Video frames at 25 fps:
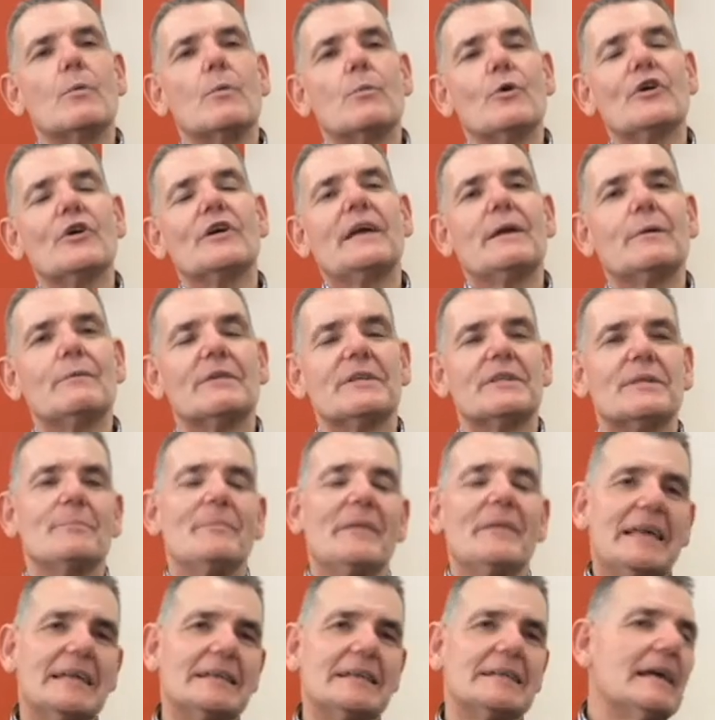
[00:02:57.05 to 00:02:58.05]
working with
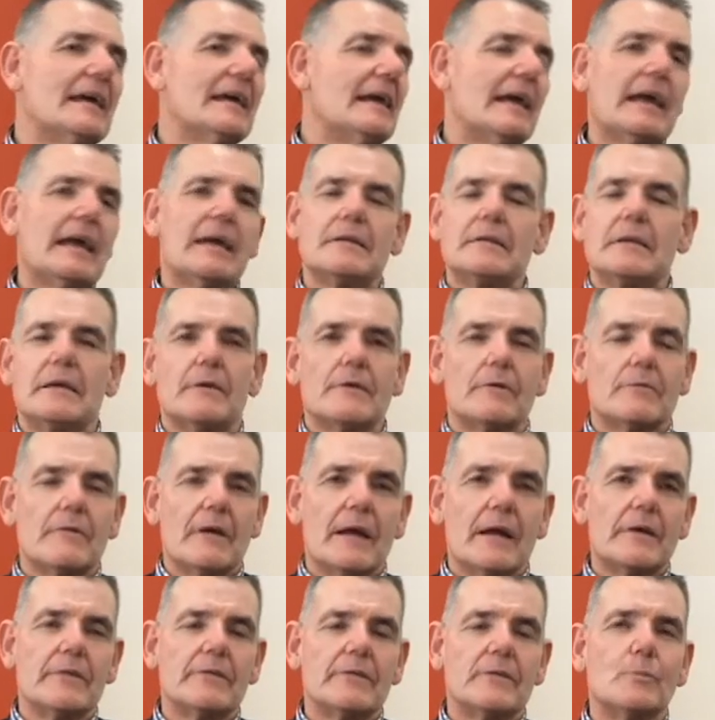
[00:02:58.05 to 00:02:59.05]
men and
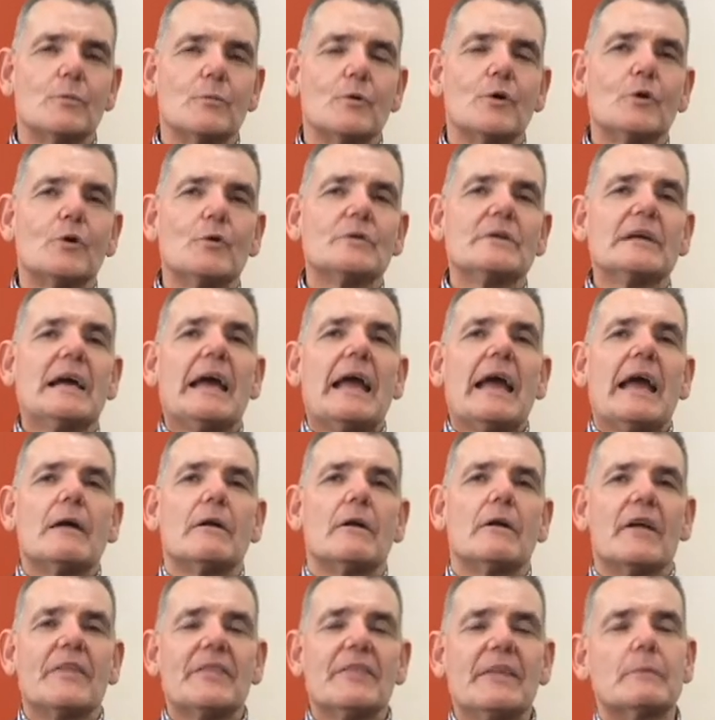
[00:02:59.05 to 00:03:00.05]
around the world.
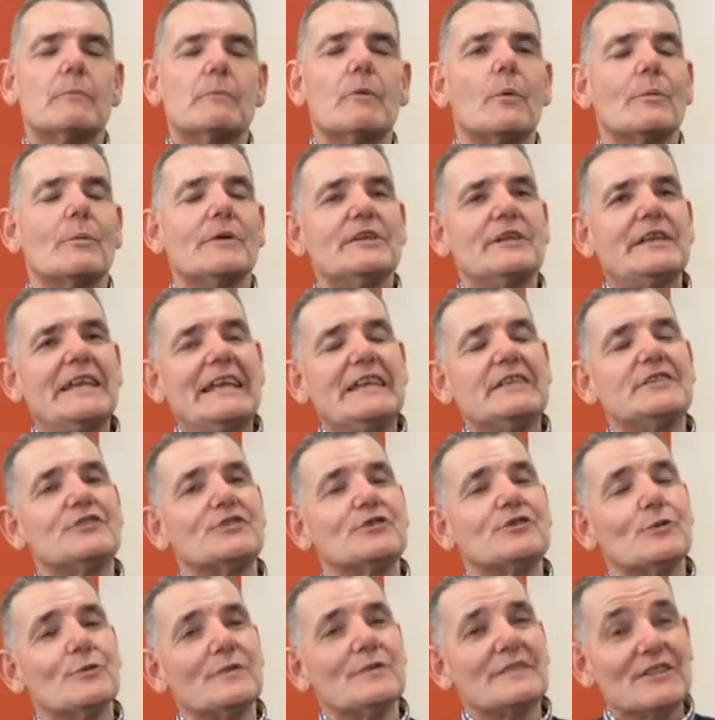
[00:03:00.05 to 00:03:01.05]
And I think what we need
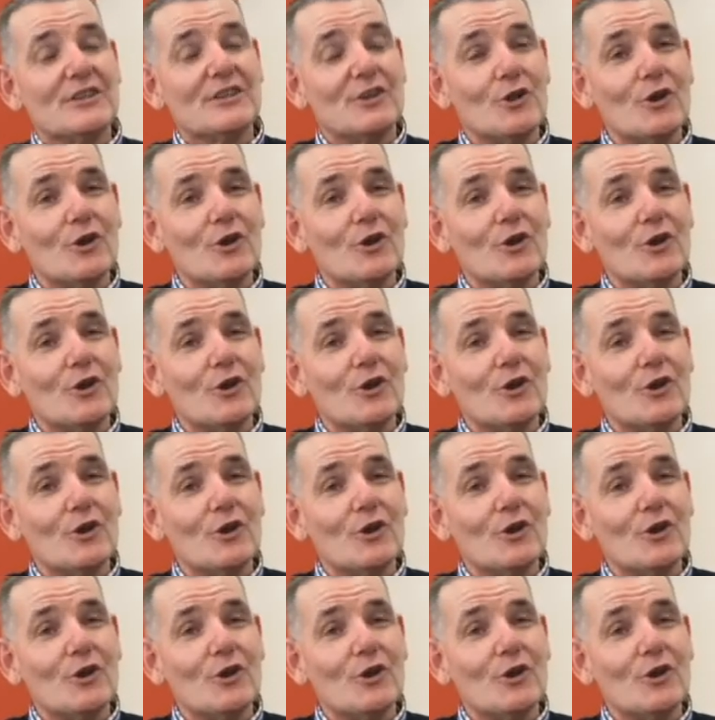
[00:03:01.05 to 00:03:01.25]
to do is